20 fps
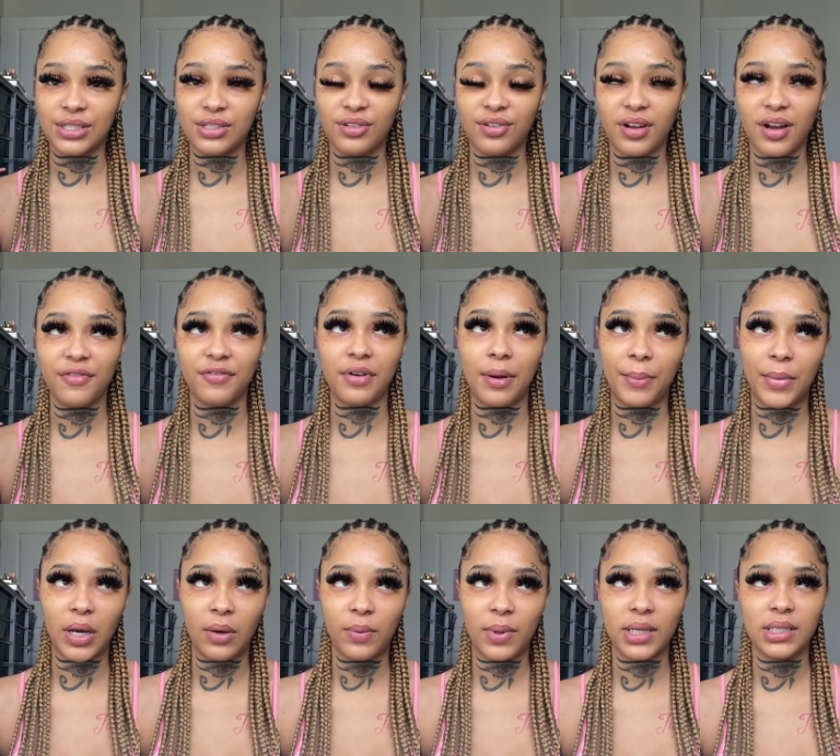They're not from
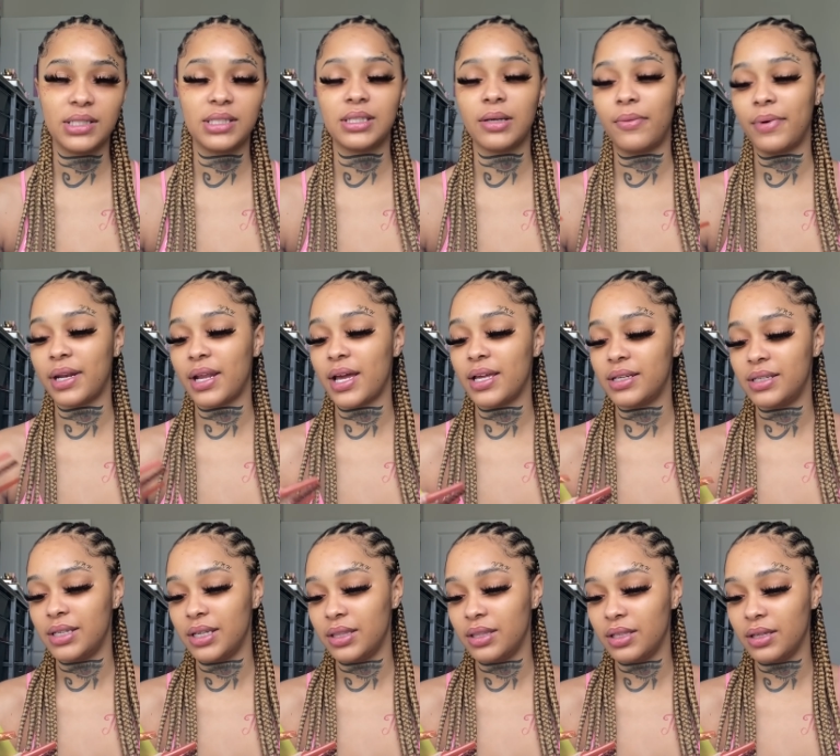no one. Someone had
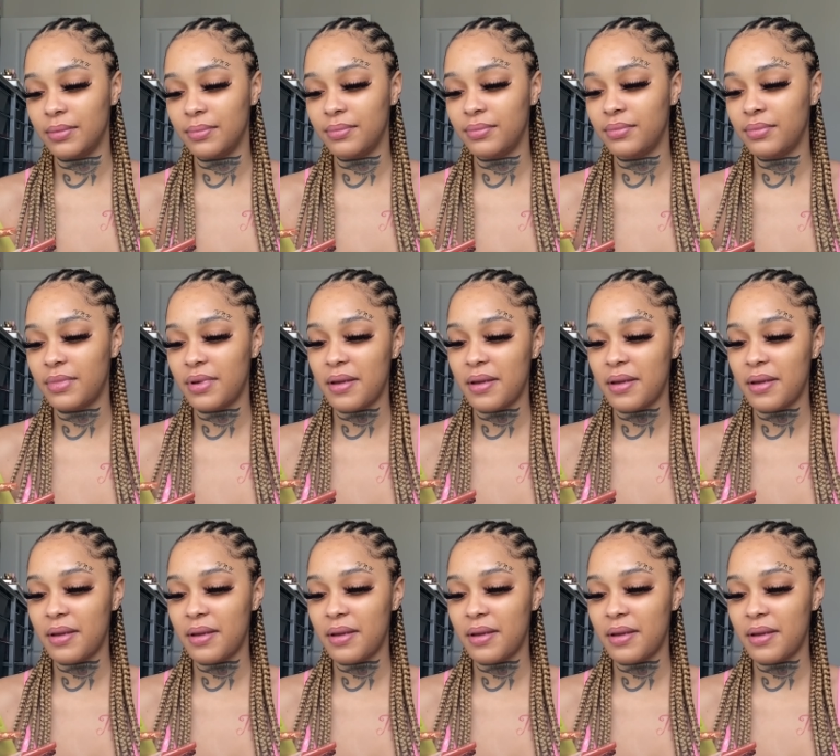did them.